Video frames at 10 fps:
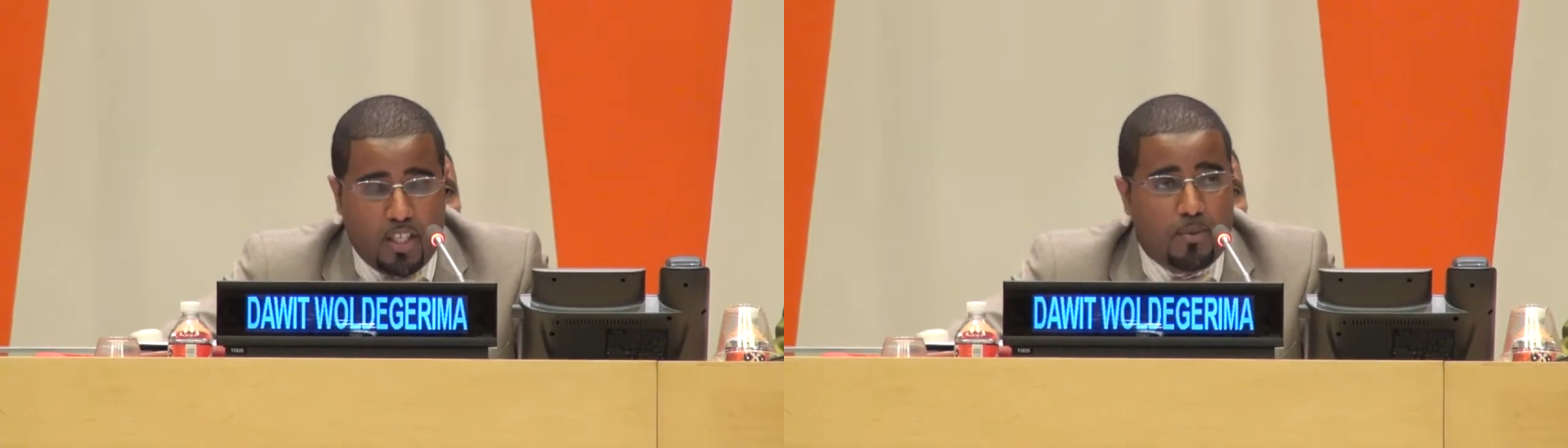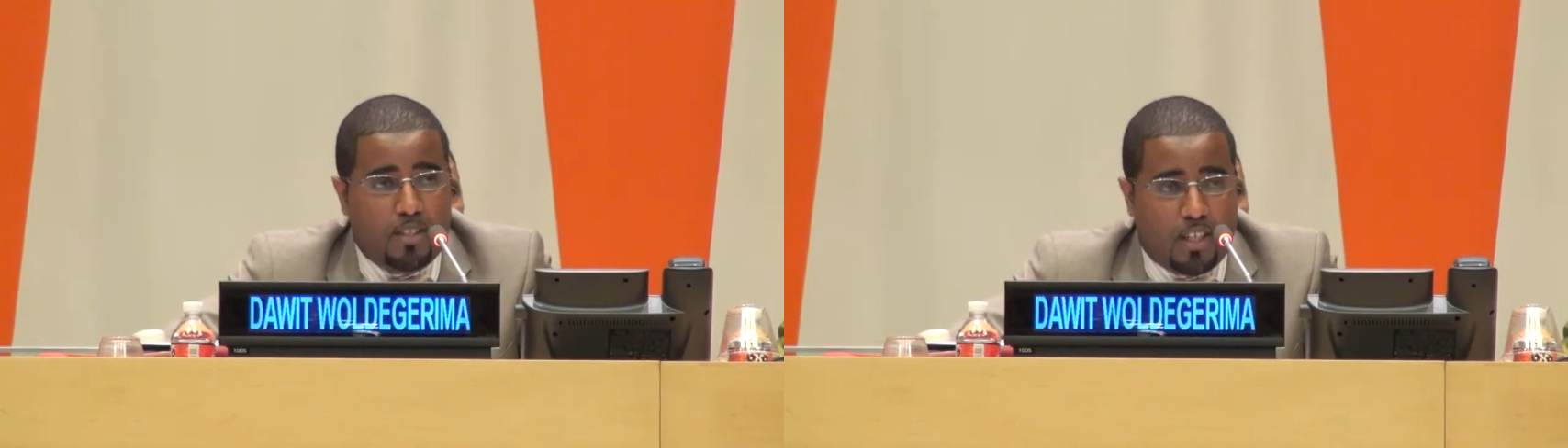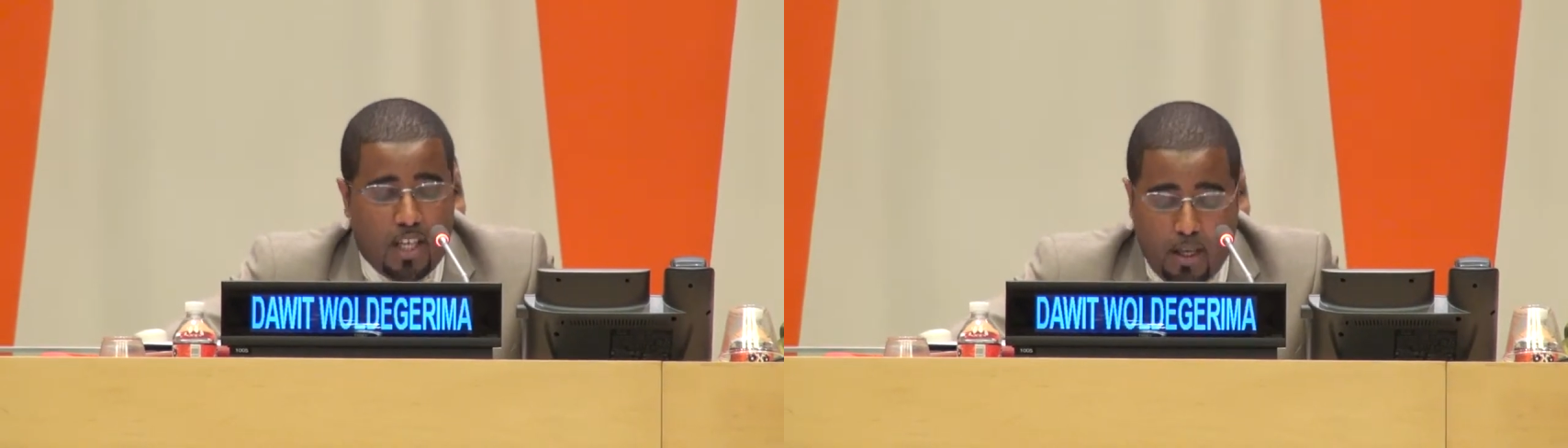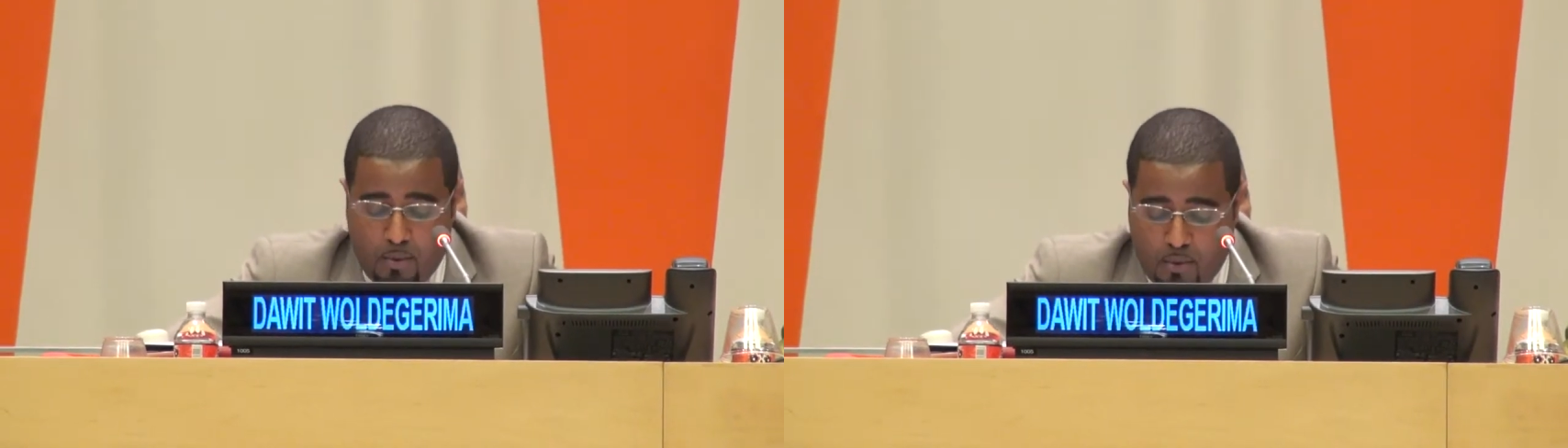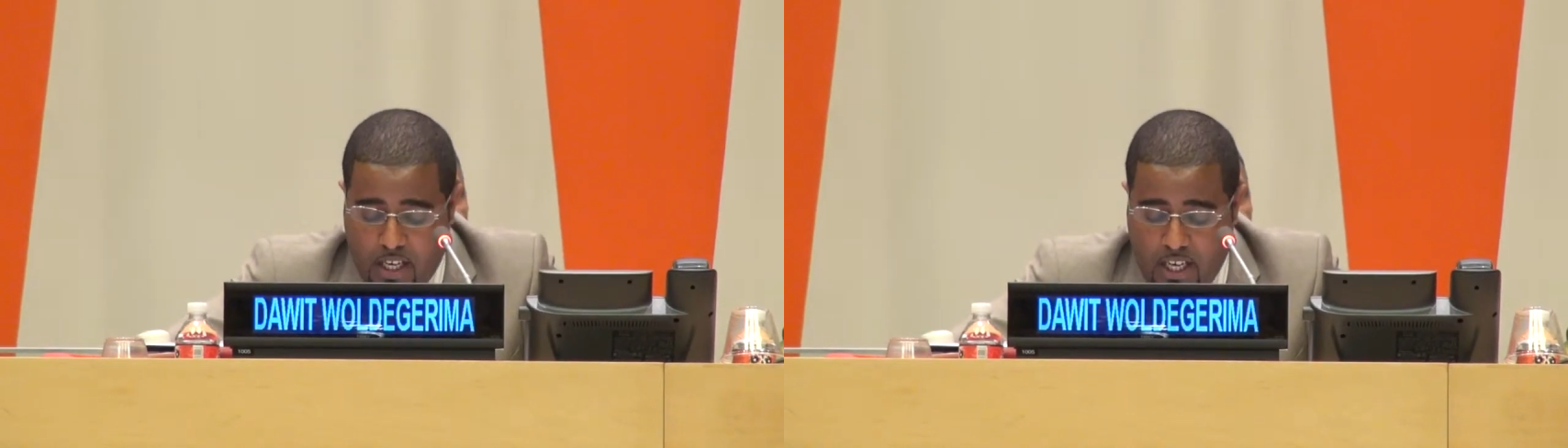
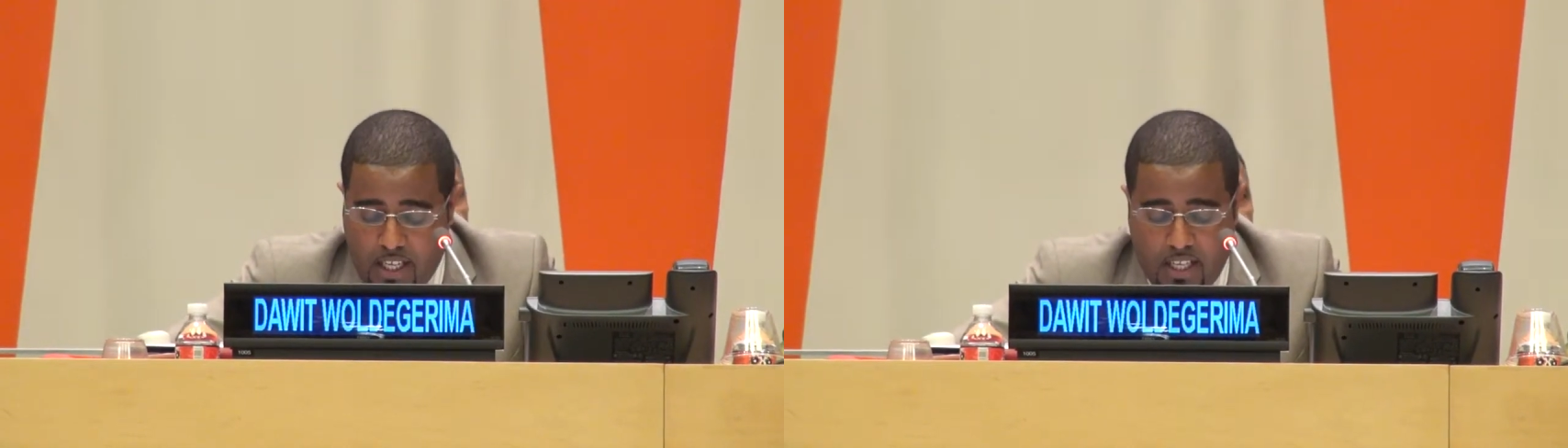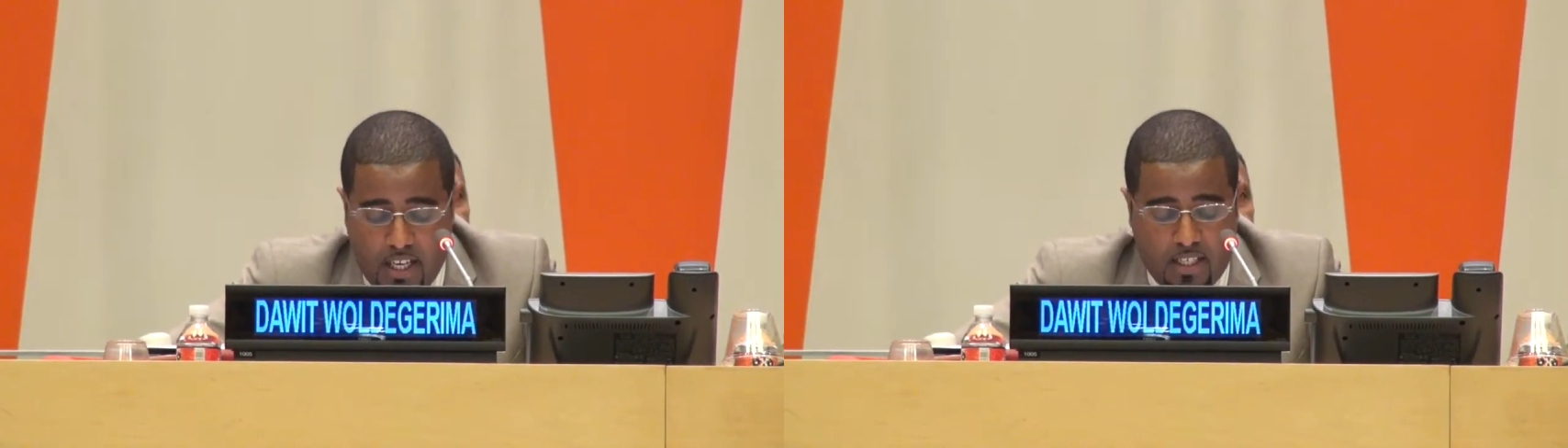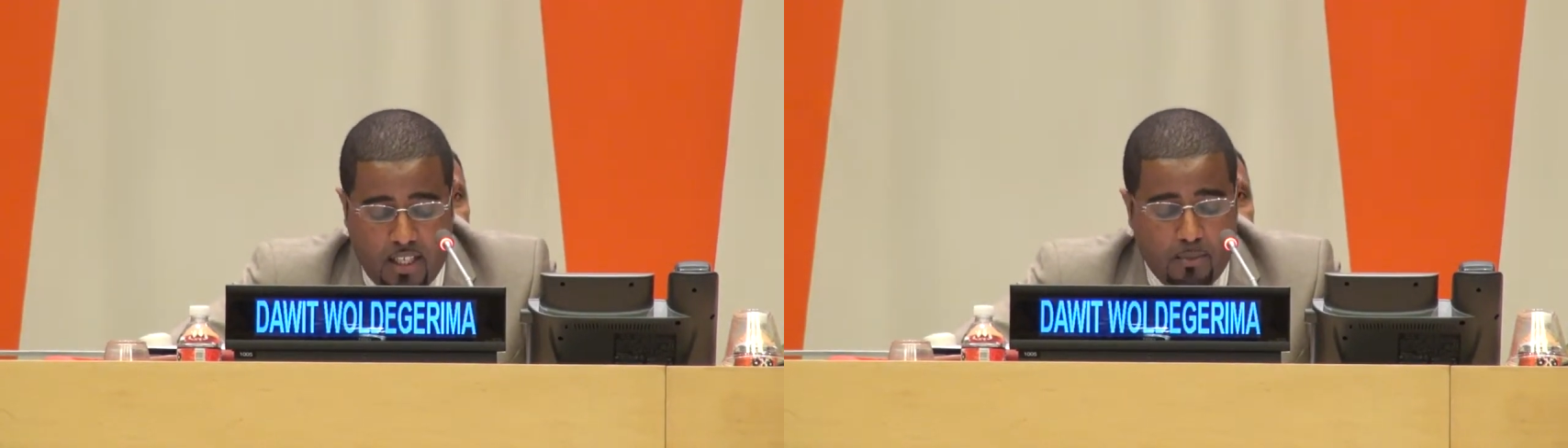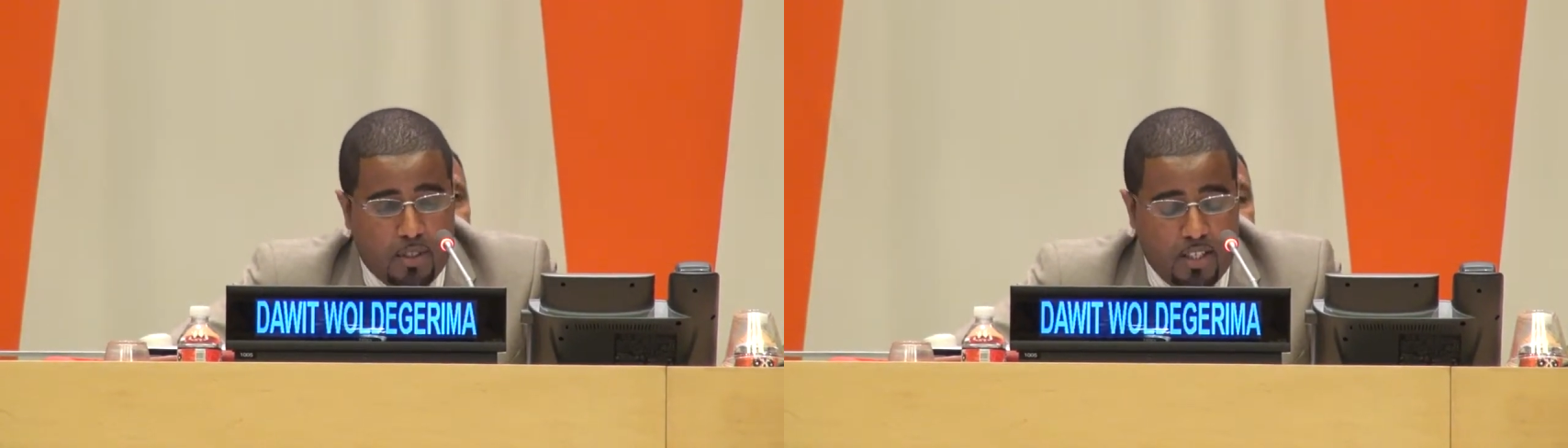subscribe to the ideals and